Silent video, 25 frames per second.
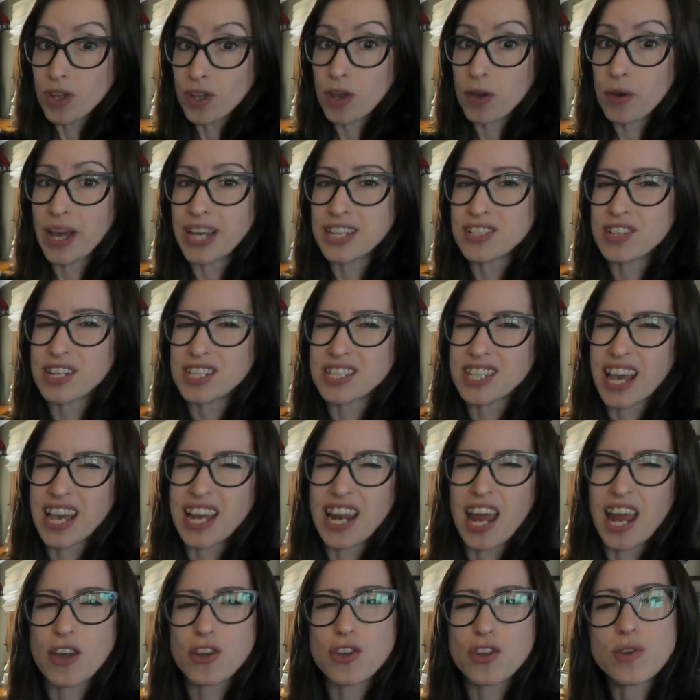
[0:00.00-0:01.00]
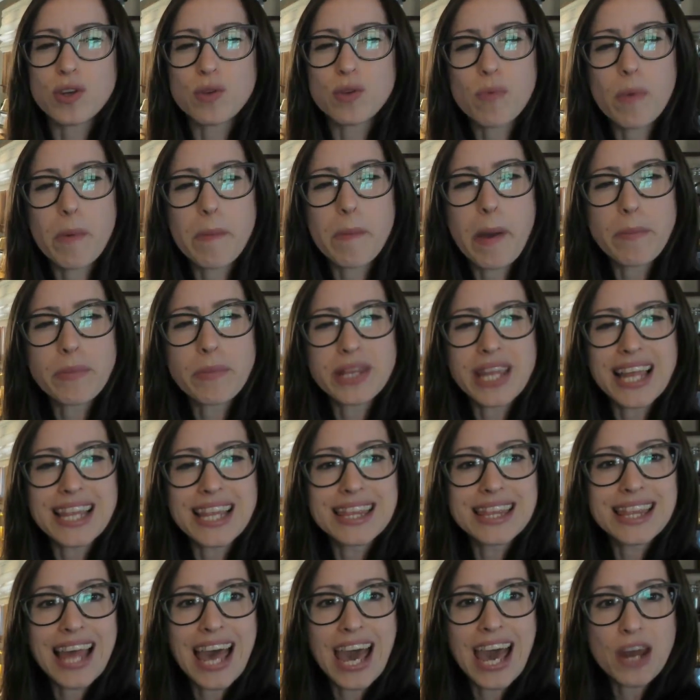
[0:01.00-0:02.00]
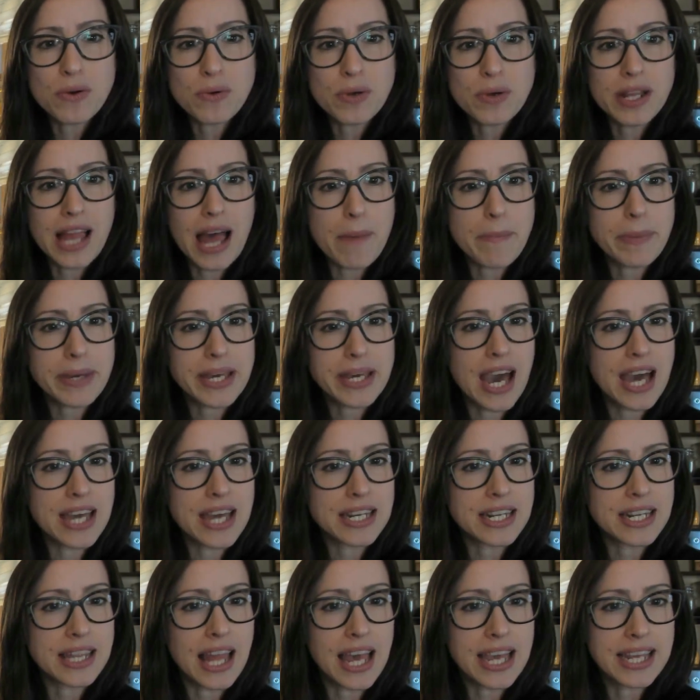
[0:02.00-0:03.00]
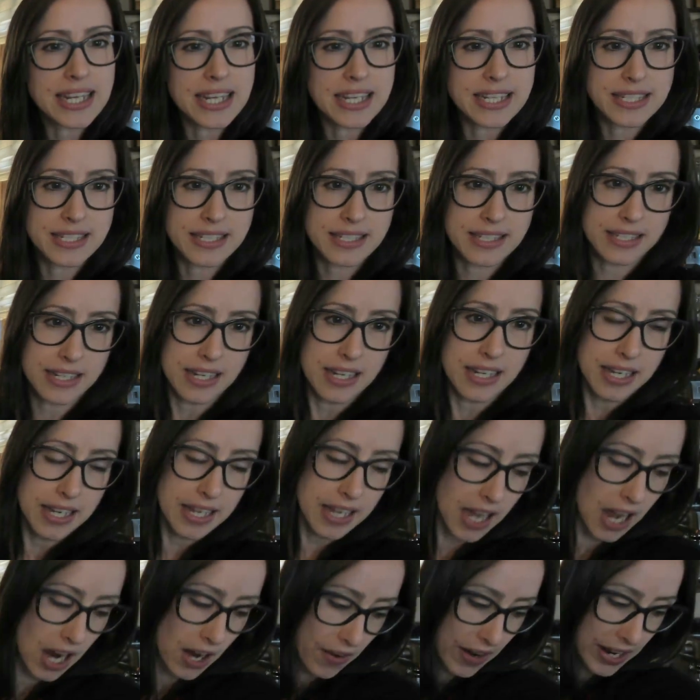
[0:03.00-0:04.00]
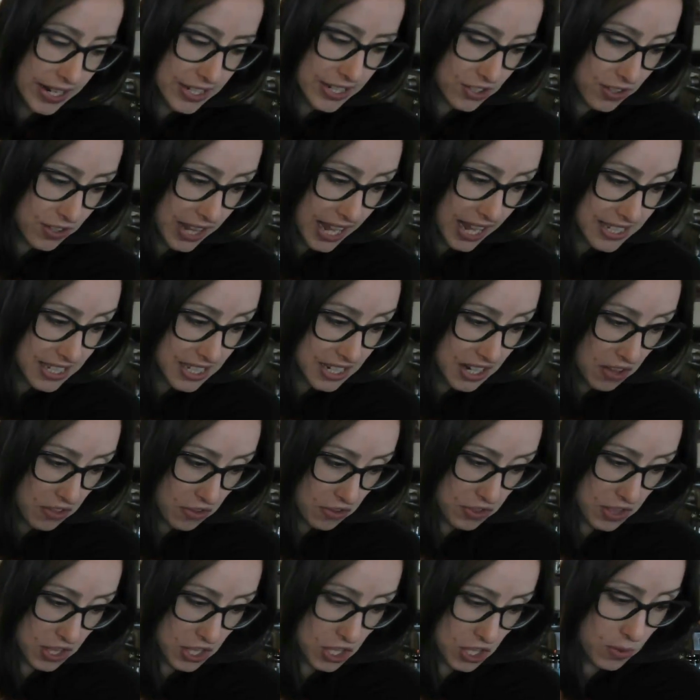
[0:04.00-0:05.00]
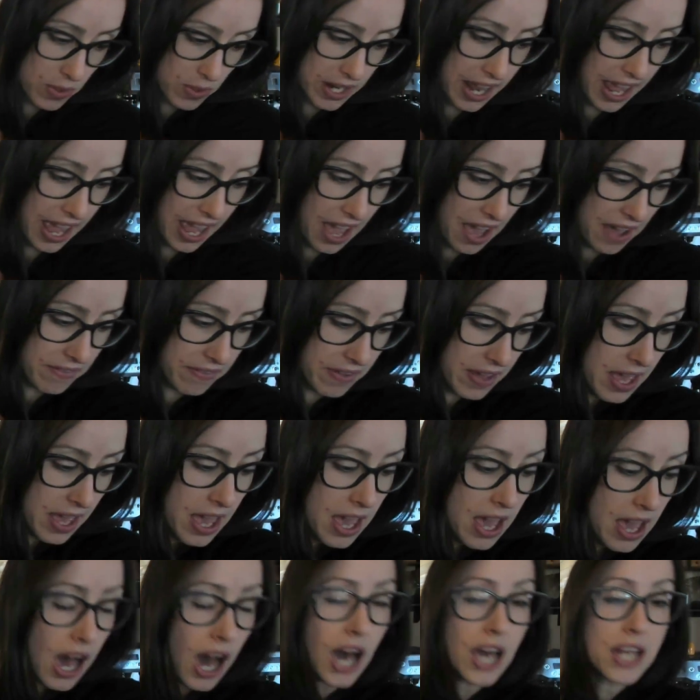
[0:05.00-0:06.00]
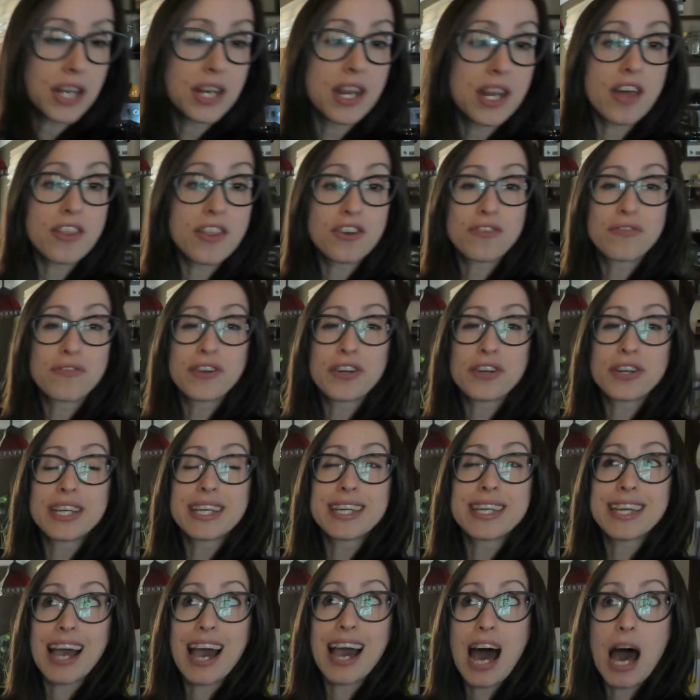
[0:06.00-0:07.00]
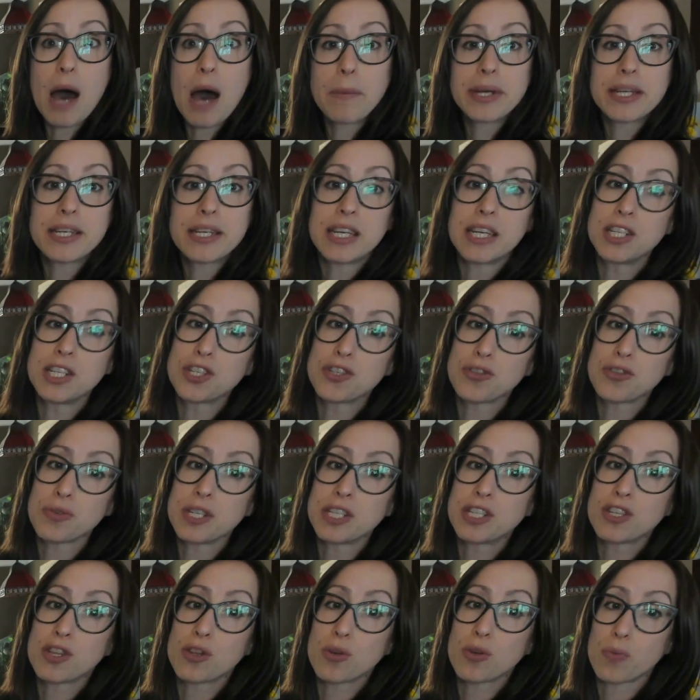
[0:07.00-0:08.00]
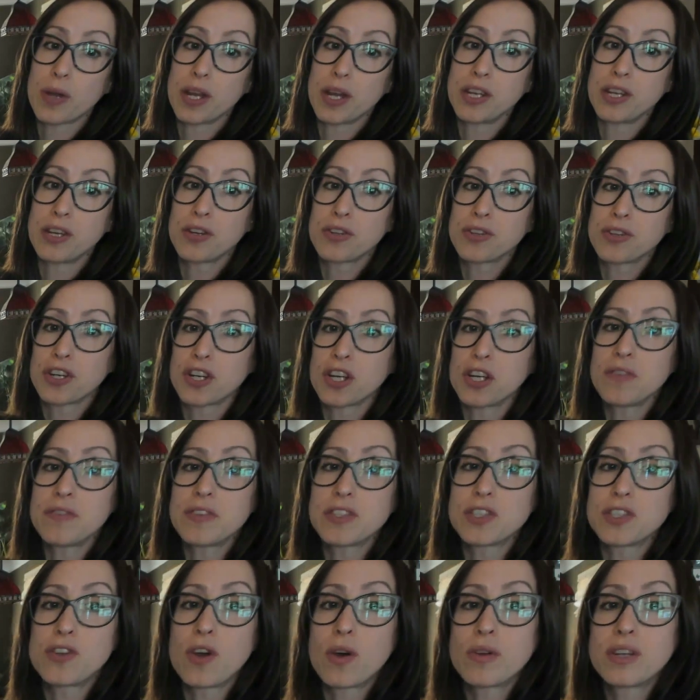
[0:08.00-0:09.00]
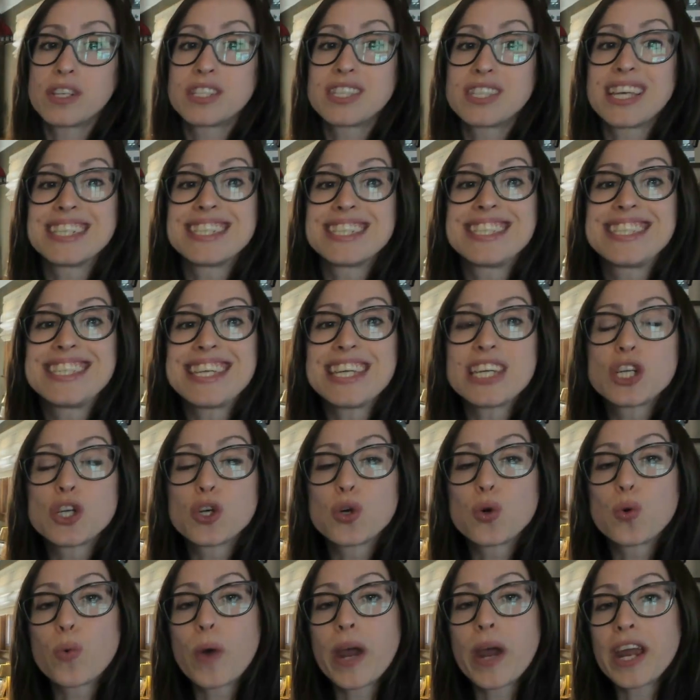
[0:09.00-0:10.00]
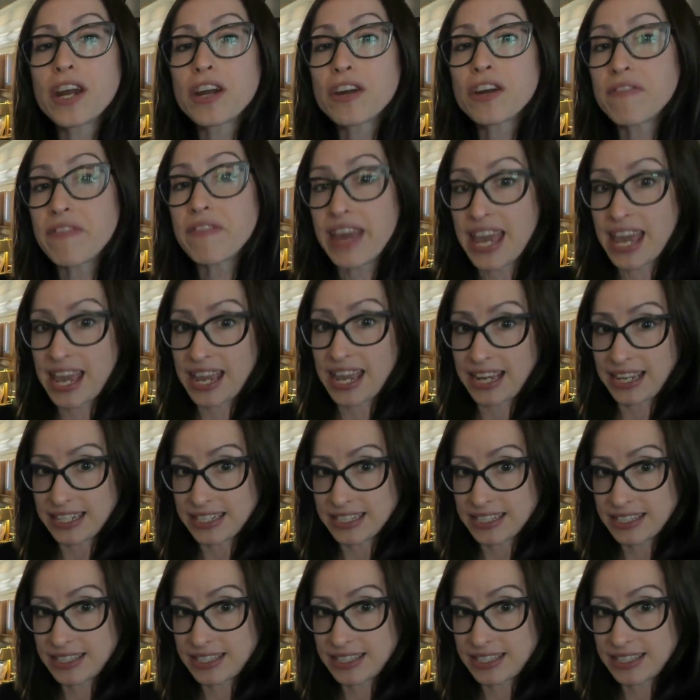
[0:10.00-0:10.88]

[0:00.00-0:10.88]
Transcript: Okay, so that's kind of how you can remember that lateral epicondylitis. All right, so that's another thing you can have. Another very common injury to the radial nerve is known as de-Quervain's.